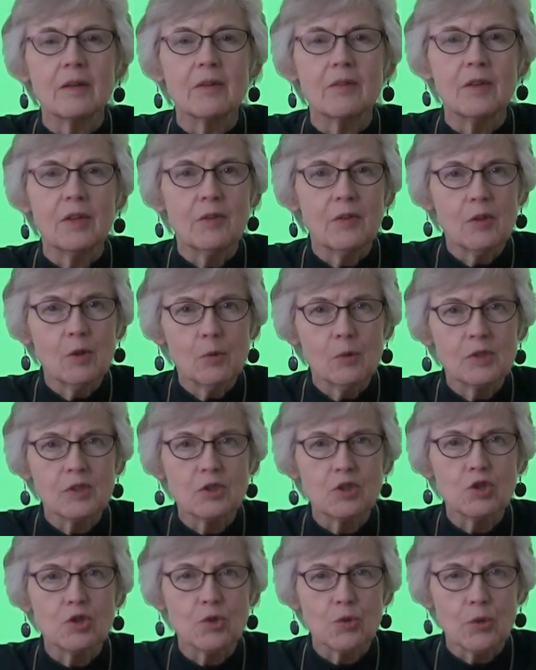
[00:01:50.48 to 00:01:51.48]
Then there was
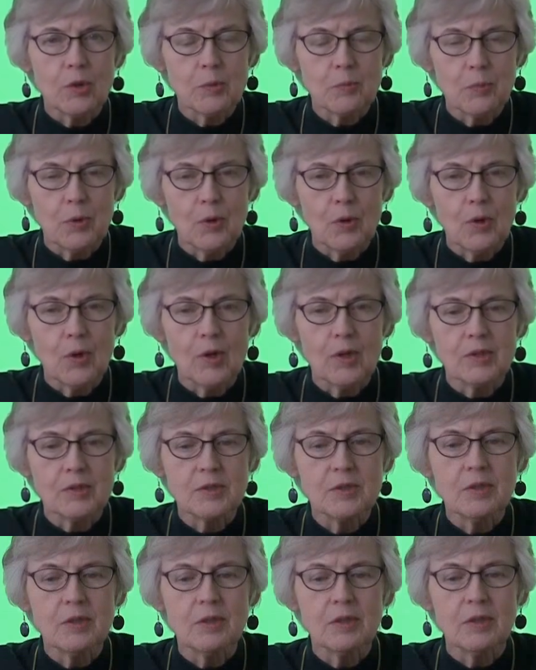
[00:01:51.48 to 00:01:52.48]
a short
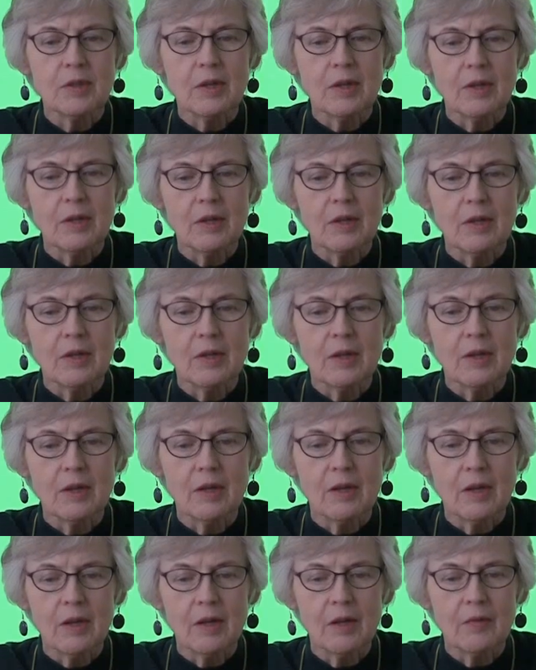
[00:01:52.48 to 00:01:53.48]
pause,
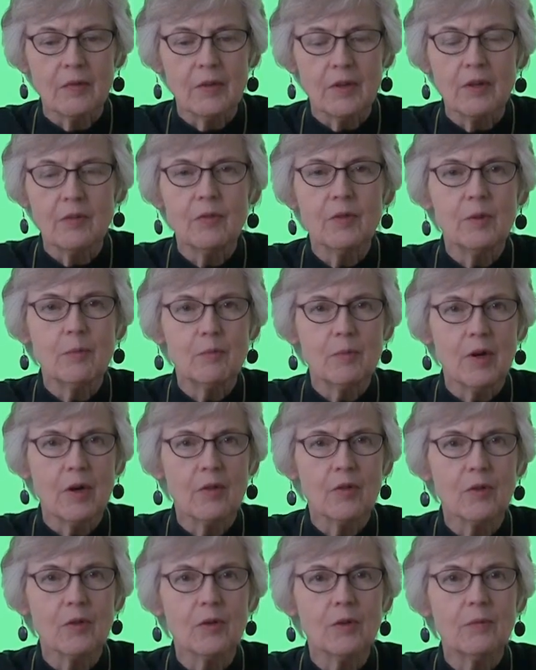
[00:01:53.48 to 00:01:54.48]
and then the
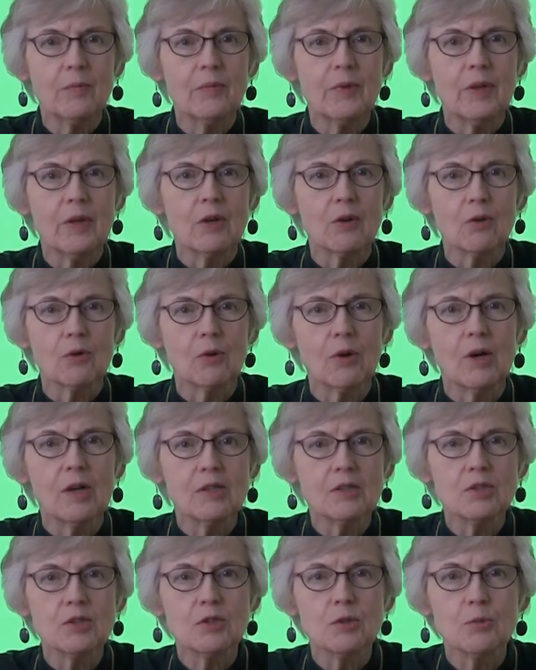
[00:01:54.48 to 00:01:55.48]
mother
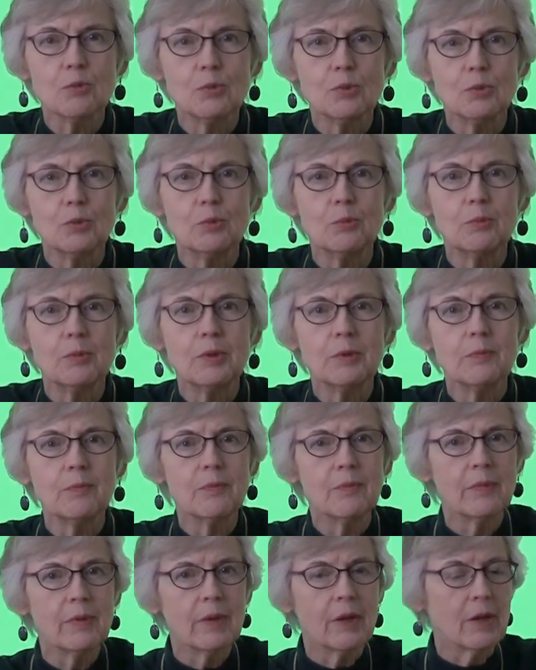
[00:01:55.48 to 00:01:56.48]
crossed the room
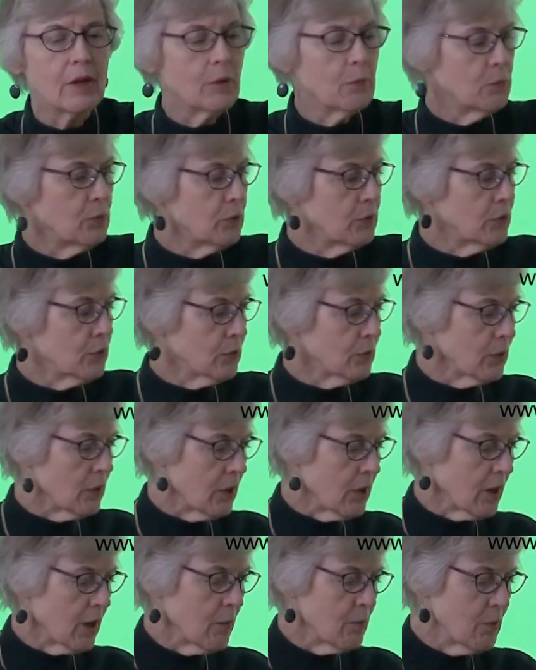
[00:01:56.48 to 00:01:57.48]
and put her
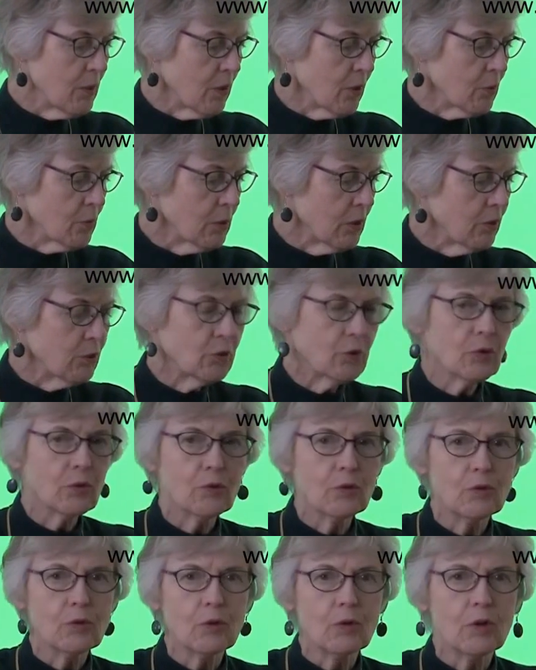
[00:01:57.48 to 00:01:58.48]
arm around
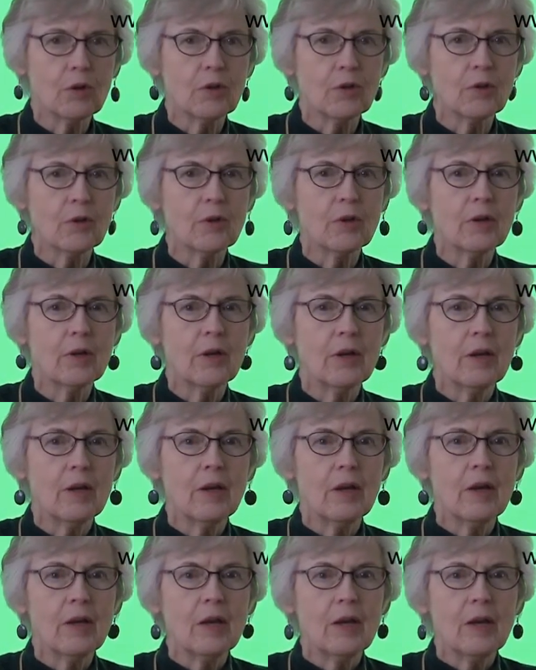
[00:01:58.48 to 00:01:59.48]
her daughter,
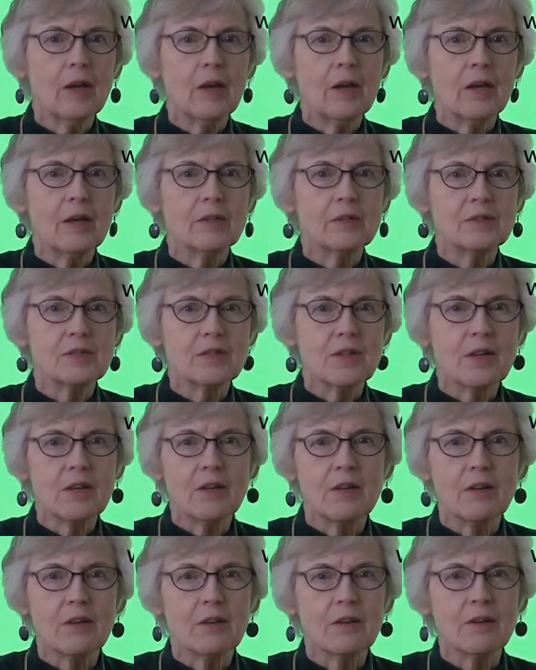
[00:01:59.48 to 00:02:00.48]

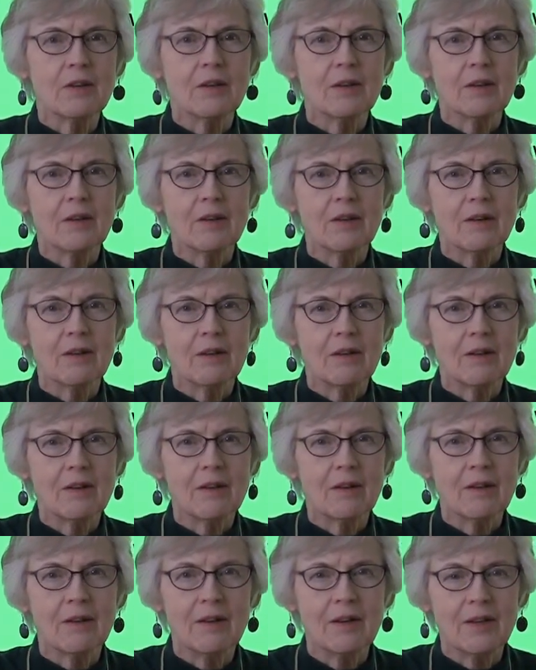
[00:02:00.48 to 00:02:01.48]
saying,
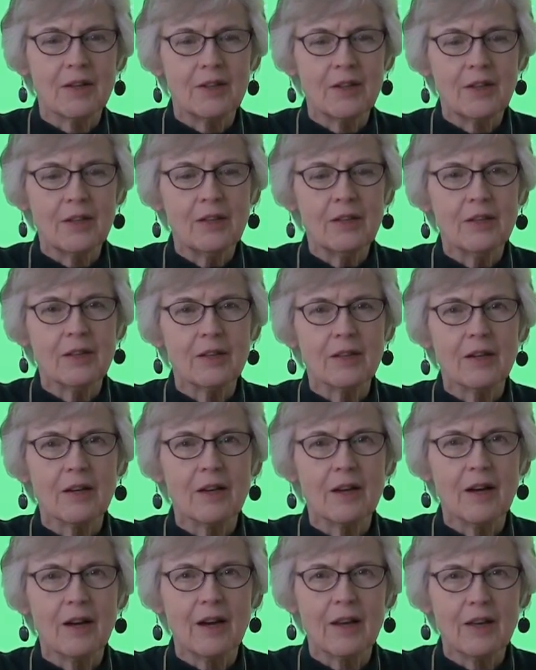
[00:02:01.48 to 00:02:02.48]
Honey,
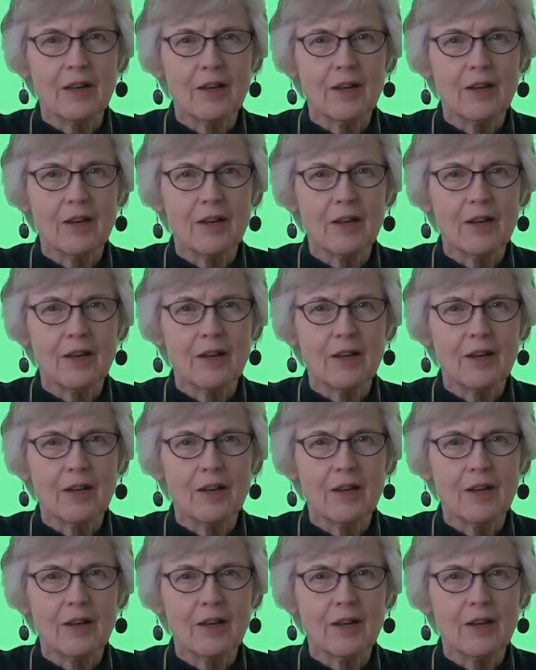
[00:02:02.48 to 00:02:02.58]
I